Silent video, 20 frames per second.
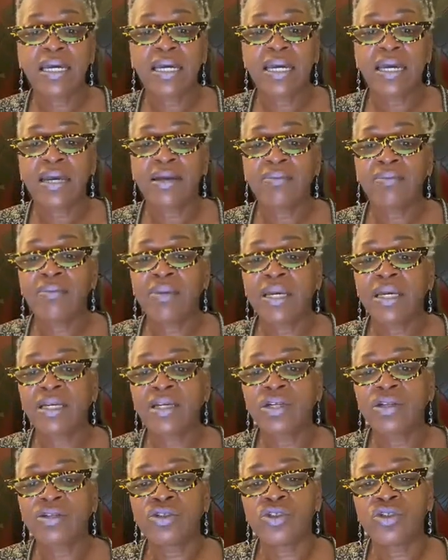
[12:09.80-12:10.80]
and
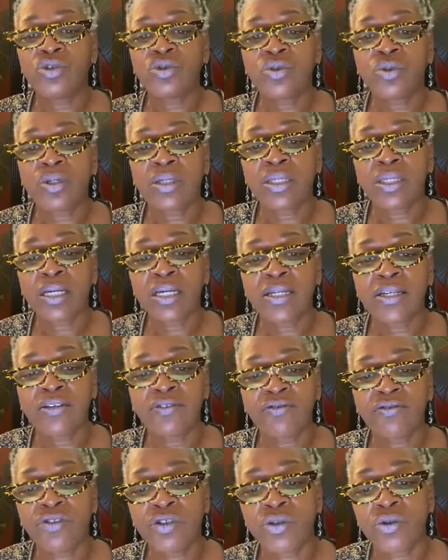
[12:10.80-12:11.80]
making sure that
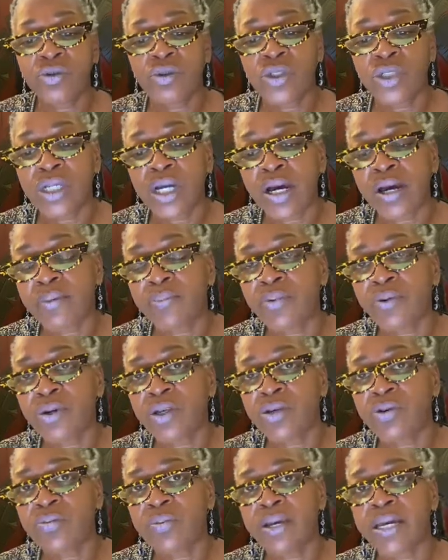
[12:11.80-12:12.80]
if you shop or
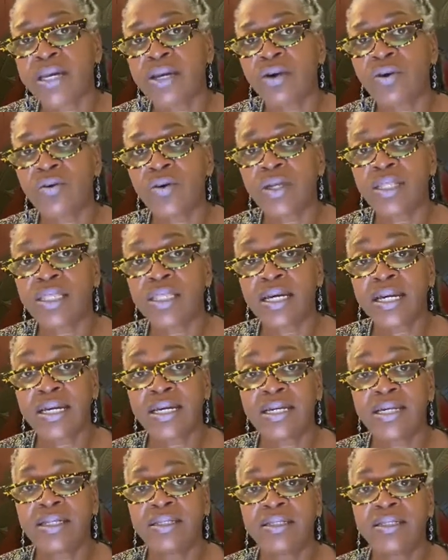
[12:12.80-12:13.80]
you bank
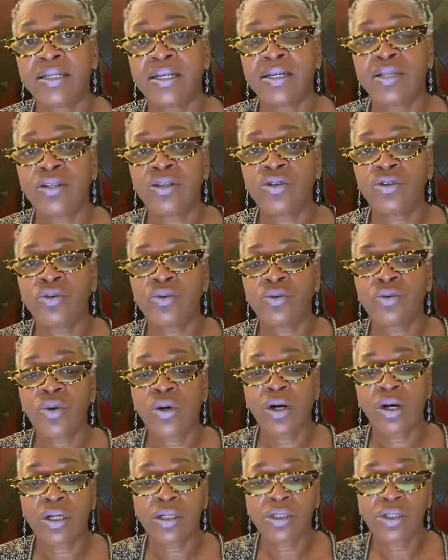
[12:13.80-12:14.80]
online, that you
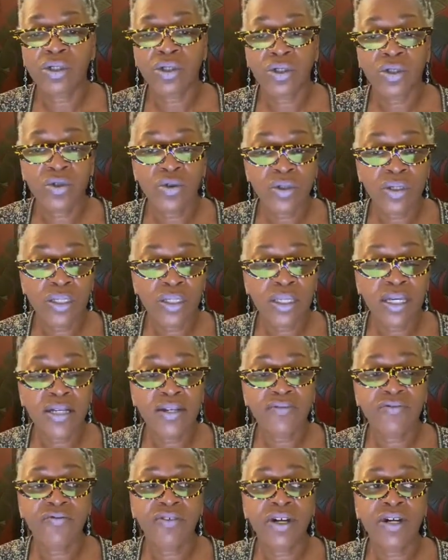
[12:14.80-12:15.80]
are securing that
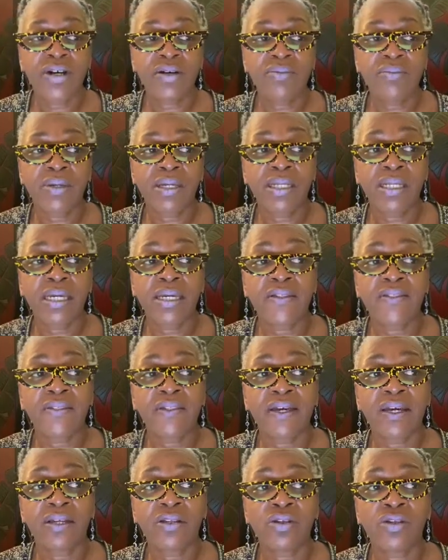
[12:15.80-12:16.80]
environment and
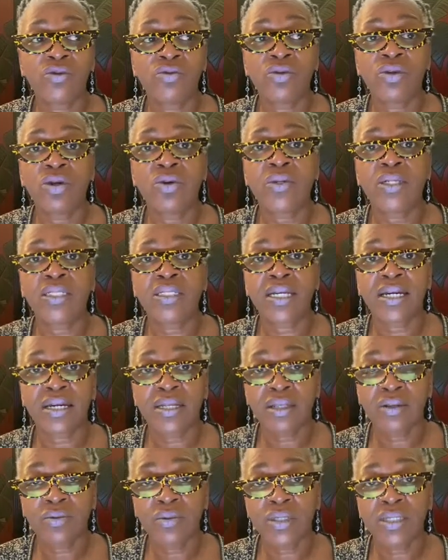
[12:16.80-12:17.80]
that you know
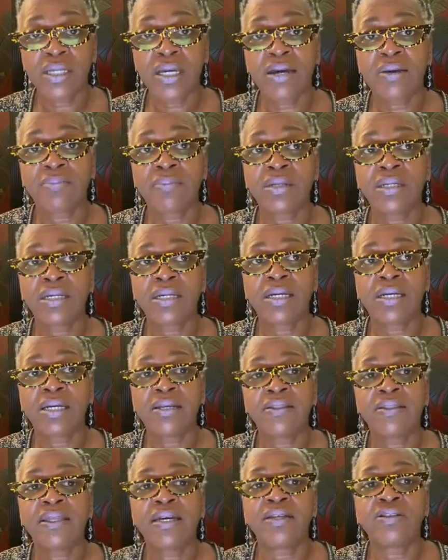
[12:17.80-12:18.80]
exactly what's happening
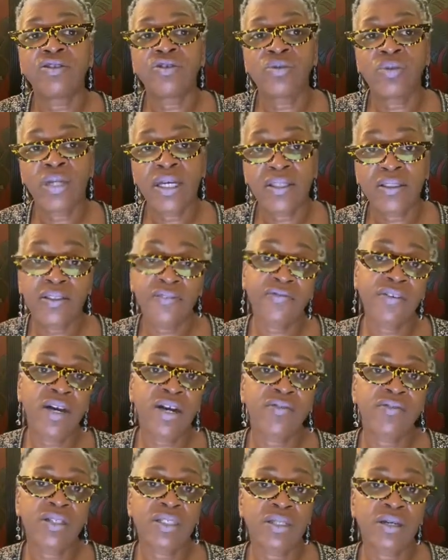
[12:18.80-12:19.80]
and that you get the
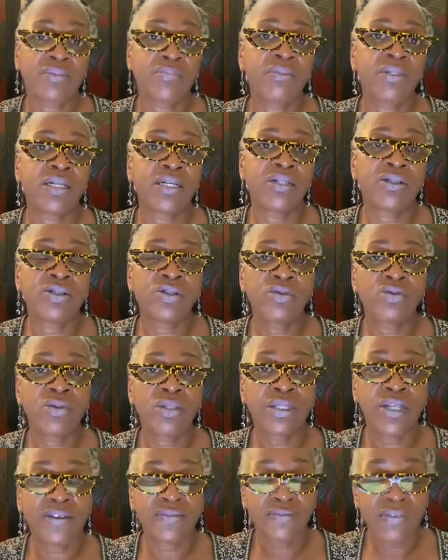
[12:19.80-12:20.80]
virus updates. You
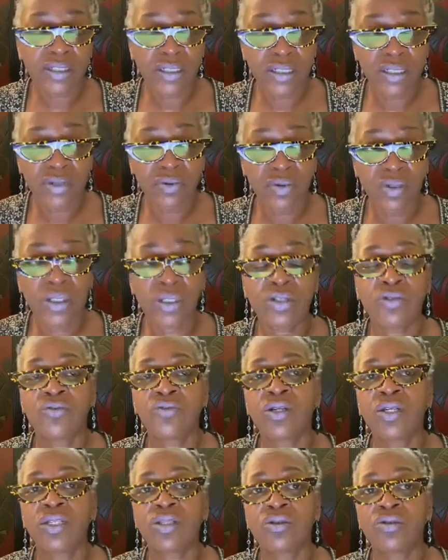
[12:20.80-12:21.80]
definitely want to
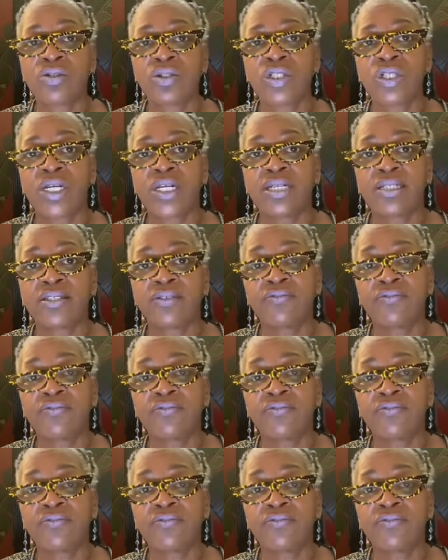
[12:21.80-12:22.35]
run those checks